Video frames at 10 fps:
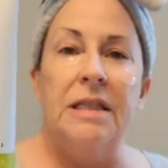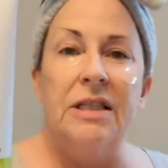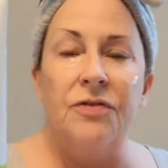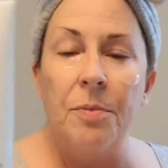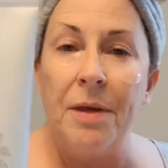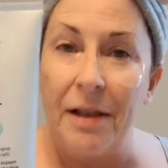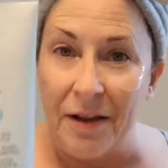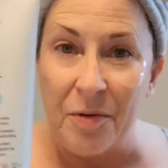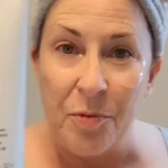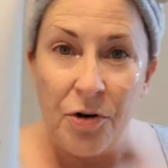This is from the
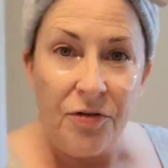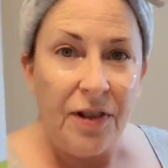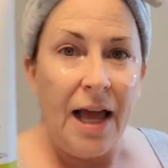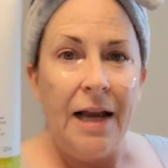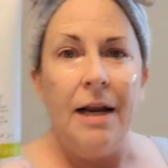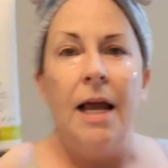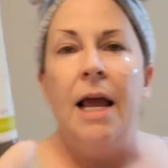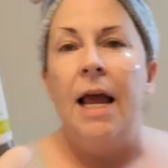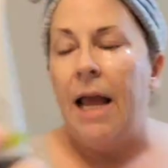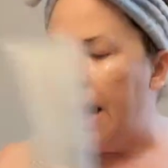Clearproof line.
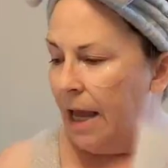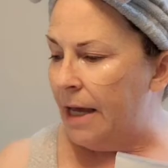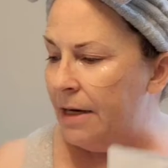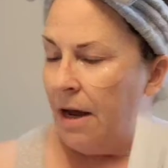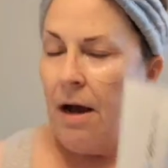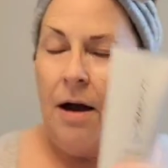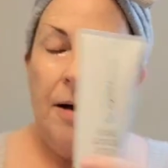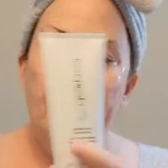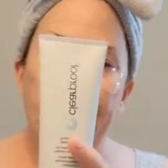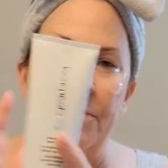
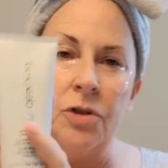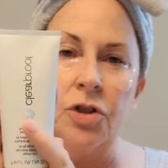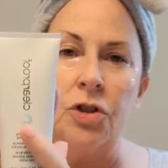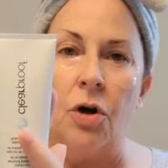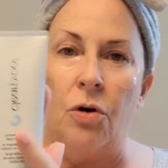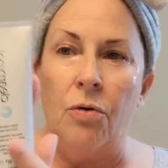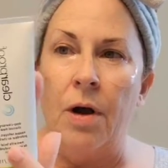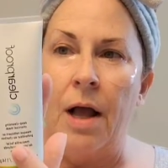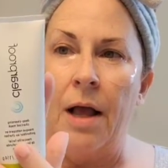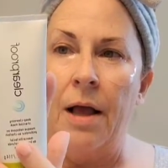And so
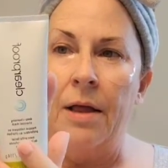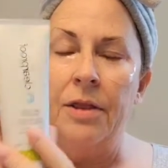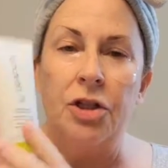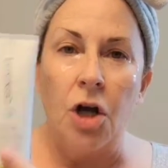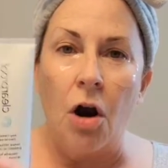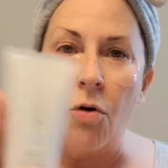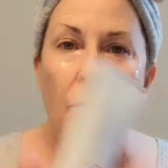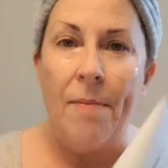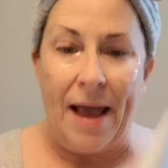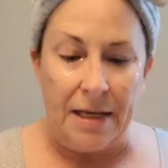the
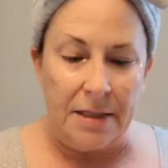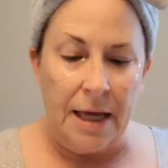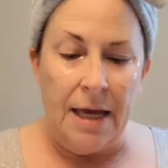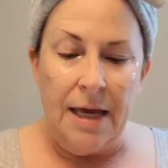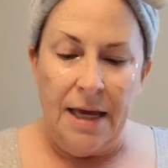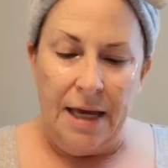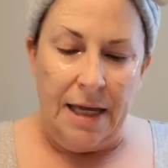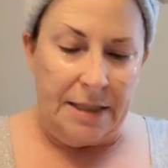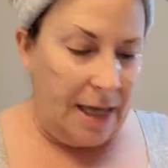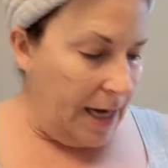charcoal mask,
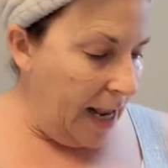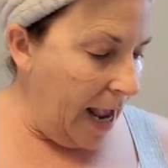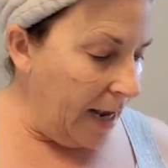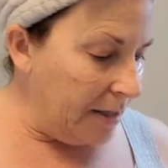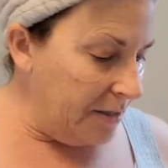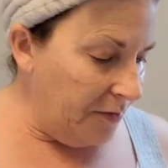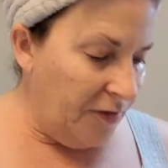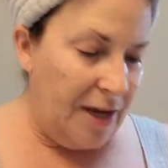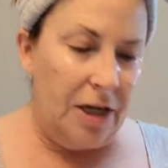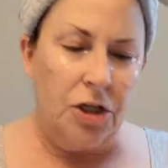it's got
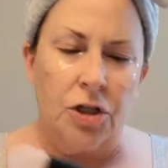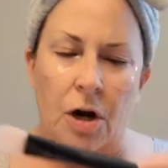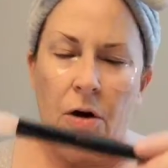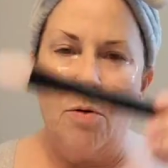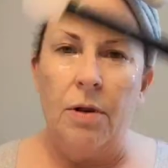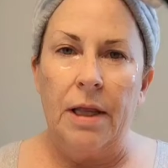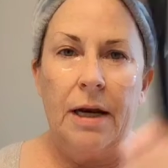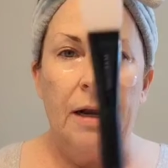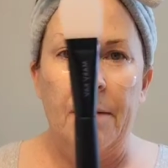activated charcoal in it.